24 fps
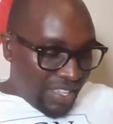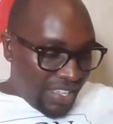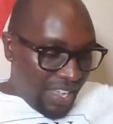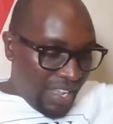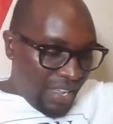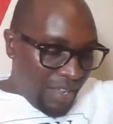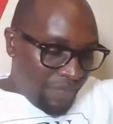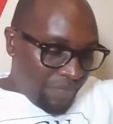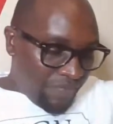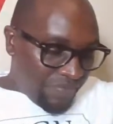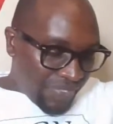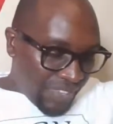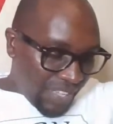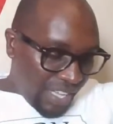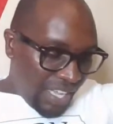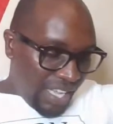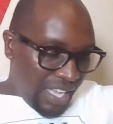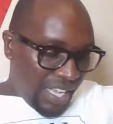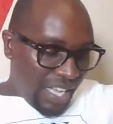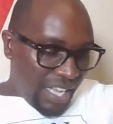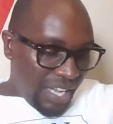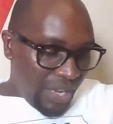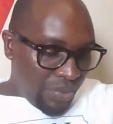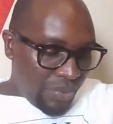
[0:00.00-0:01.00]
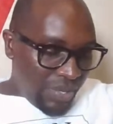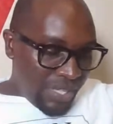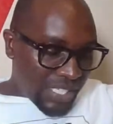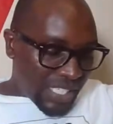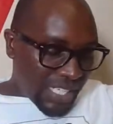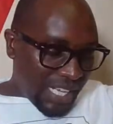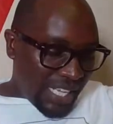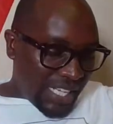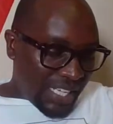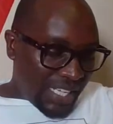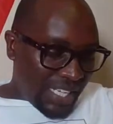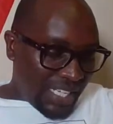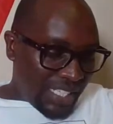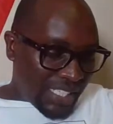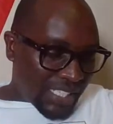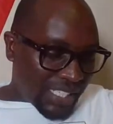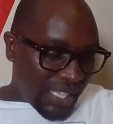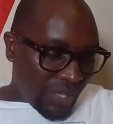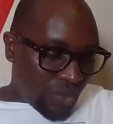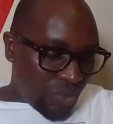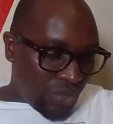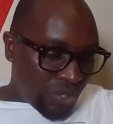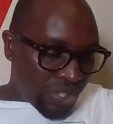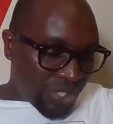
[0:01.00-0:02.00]
Yeah, winter in
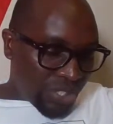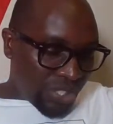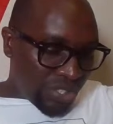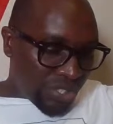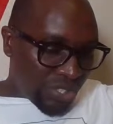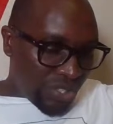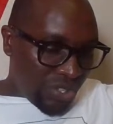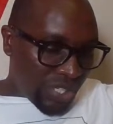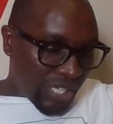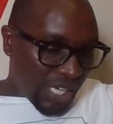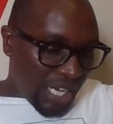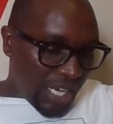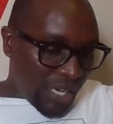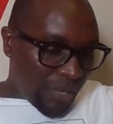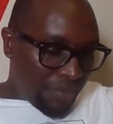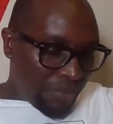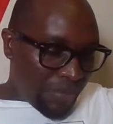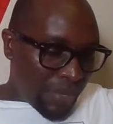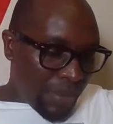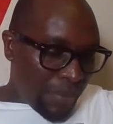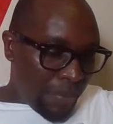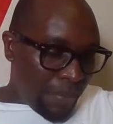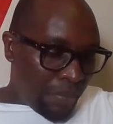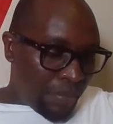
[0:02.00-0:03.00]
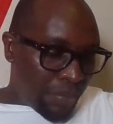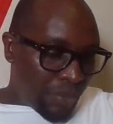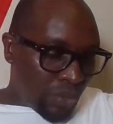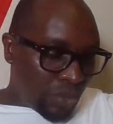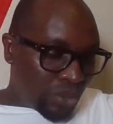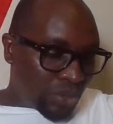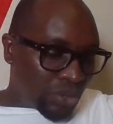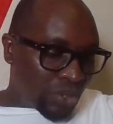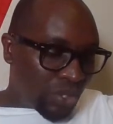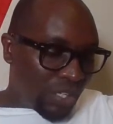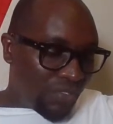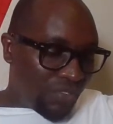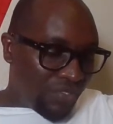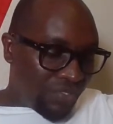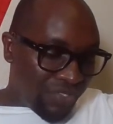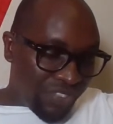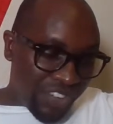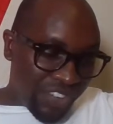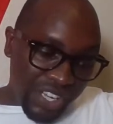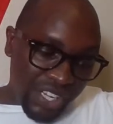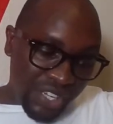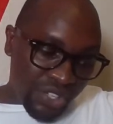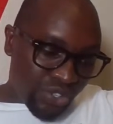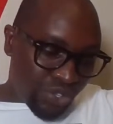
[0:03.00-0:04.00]
Eastern Washington can be brutal.
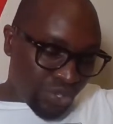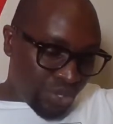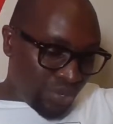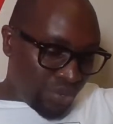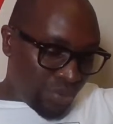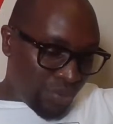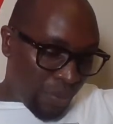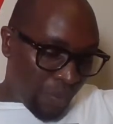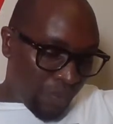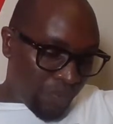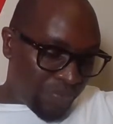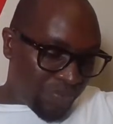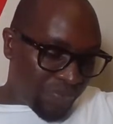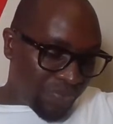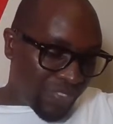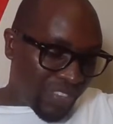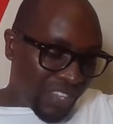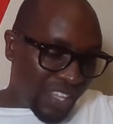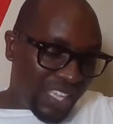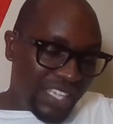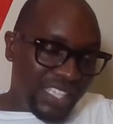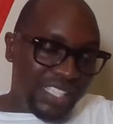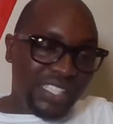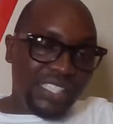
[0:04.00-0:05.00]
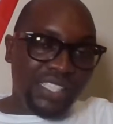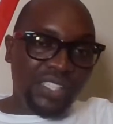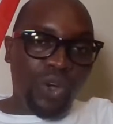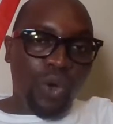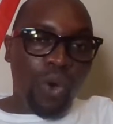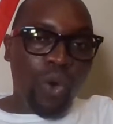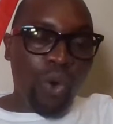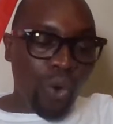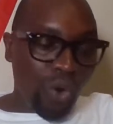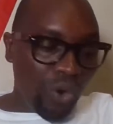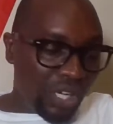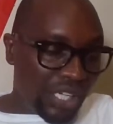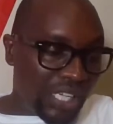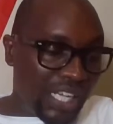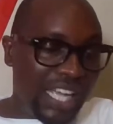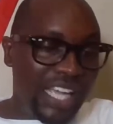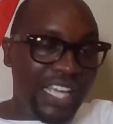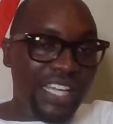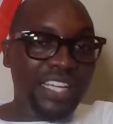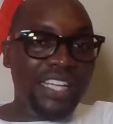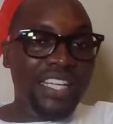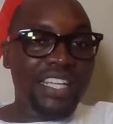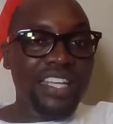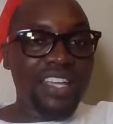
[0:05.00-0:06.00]
Very true. It's
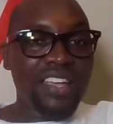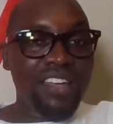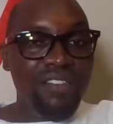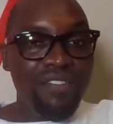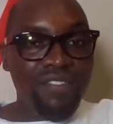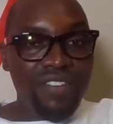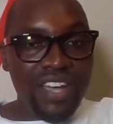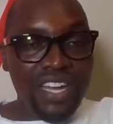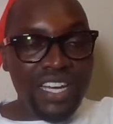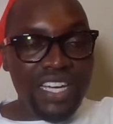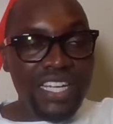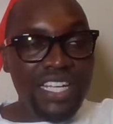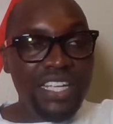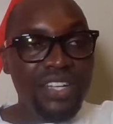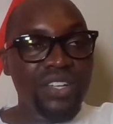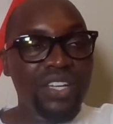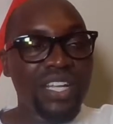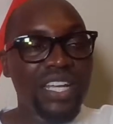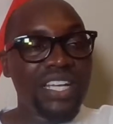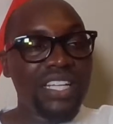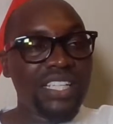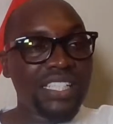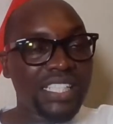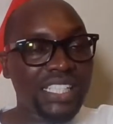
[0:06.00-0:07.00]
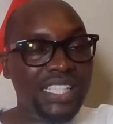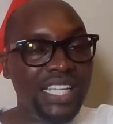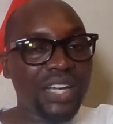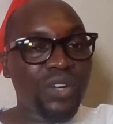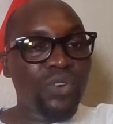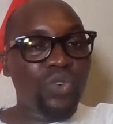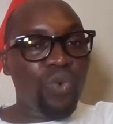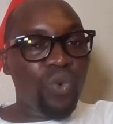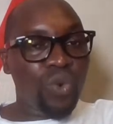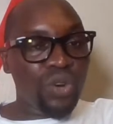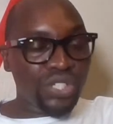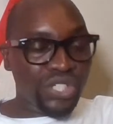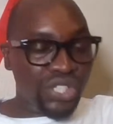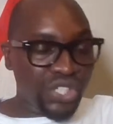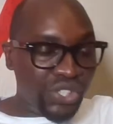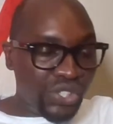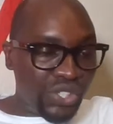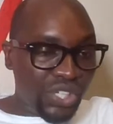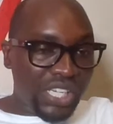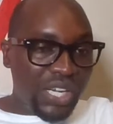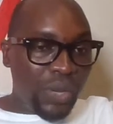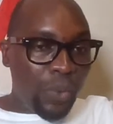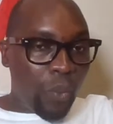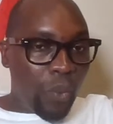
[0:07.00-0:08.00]
cold. And even in Eastern
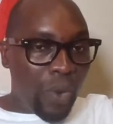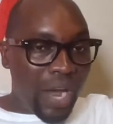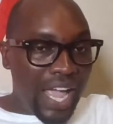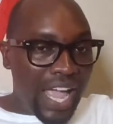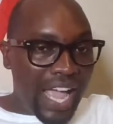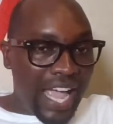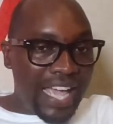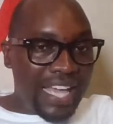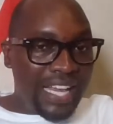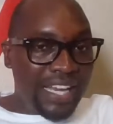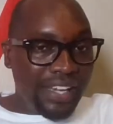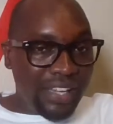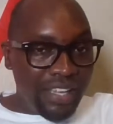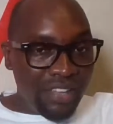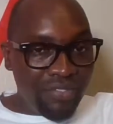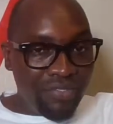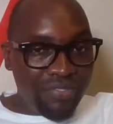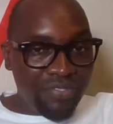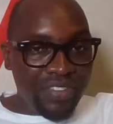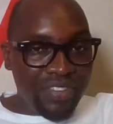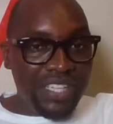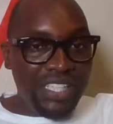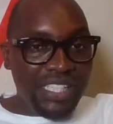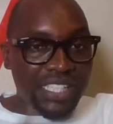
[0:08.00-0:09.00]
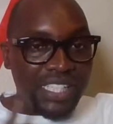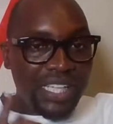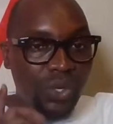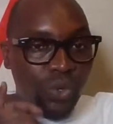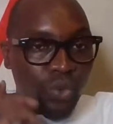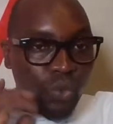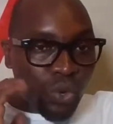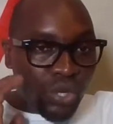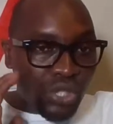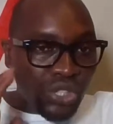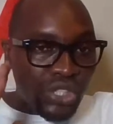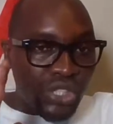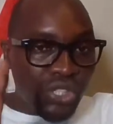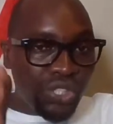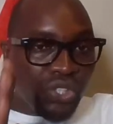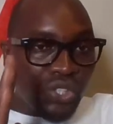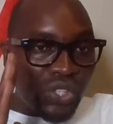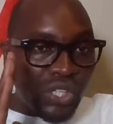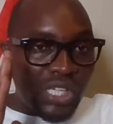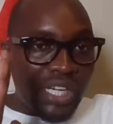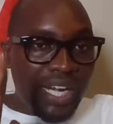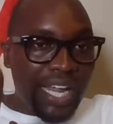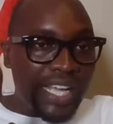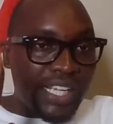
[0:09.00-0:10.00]
Washington, where I live, Eastern
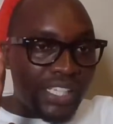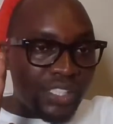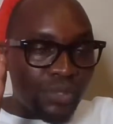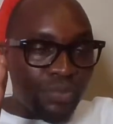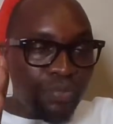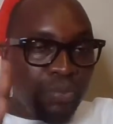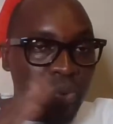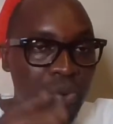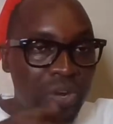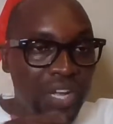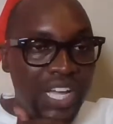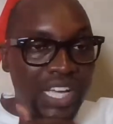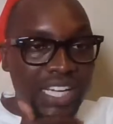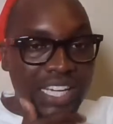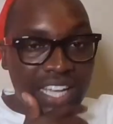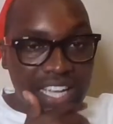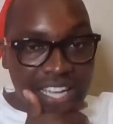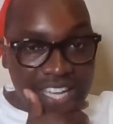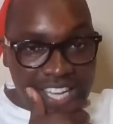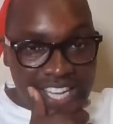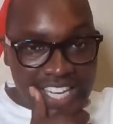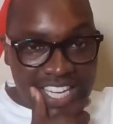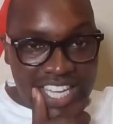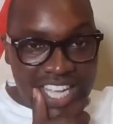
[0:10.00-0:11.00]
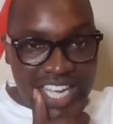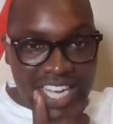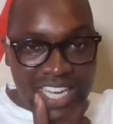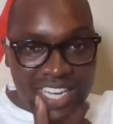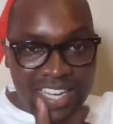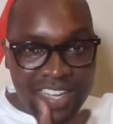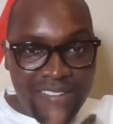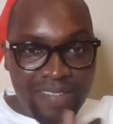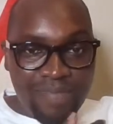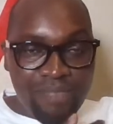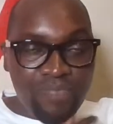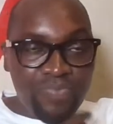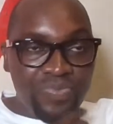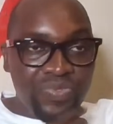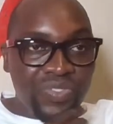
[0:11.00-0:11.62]
Washington, like Spokane area,